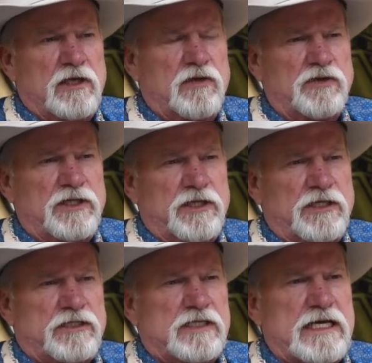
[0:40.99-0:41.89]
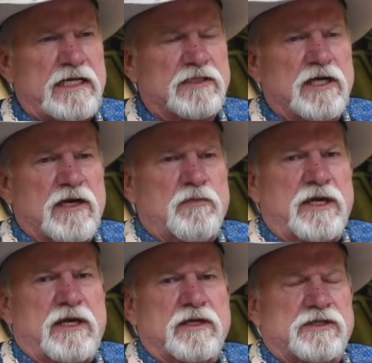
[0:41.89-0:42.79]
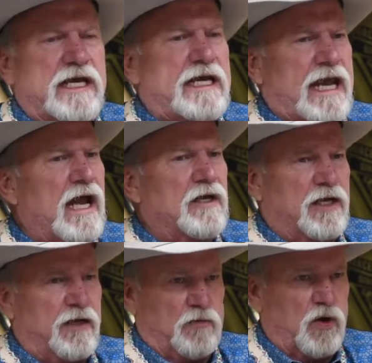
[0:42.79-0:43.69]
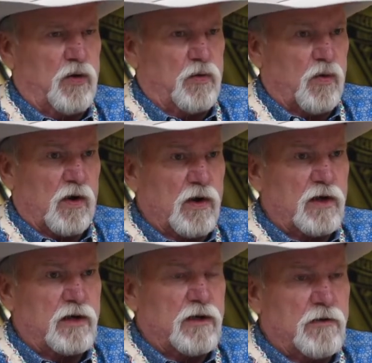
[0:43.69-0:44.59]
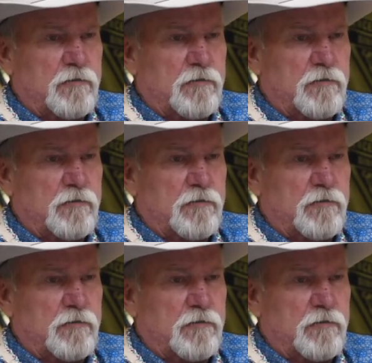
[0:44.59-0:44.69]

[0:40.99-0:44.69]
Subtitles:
losing these things because they can't go to work,